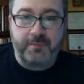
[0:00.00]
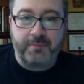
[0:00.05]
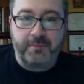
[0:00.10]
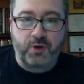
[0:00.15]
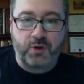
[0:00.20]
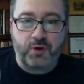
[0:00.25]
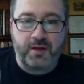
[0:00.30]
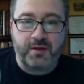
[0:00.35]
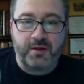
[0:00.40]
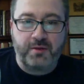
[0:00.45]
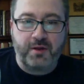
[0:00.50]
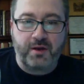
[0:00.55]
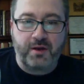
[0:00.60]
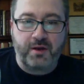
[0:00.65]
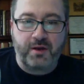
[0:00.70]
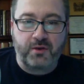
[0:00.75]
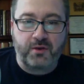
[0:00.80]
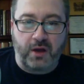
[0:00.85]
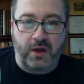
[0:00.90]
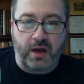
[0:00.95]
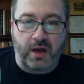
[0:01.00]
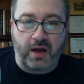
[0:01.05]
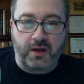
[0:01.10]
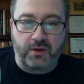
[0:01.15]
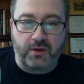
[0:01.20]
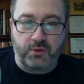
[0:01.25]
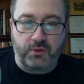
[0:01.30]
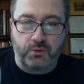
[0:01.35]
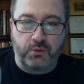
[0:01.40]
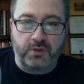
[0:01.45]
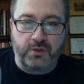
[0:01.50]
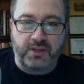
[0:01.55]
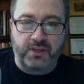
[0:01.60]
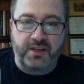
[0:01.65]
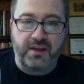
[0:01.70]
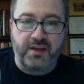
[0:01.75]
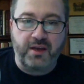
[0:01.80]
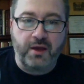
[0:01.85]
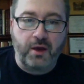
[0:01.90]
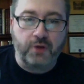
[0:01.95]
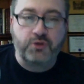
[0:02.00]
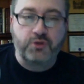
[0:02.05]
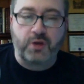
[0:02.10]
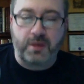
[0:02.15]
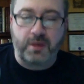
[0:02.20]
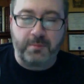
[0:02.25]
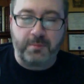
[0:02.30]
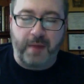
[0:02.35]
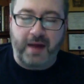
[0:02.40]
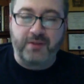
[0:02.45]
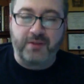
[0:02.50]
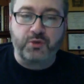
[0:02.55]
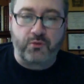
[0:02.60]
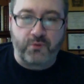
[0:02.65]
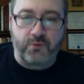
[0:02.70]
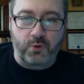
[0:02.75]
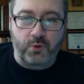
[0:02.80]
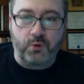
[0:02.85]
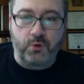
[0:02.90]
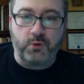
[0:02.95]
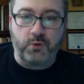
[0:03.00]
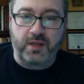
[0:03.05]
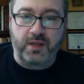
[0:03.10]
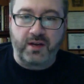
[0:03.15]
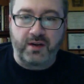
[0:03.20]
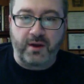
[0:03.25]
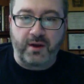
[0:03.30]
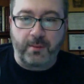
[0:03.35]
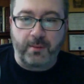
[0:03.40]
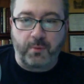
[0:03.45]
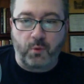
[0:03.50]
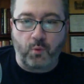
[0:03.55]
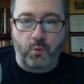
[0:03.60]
traded Gooley or traded Montour for Gooley in a number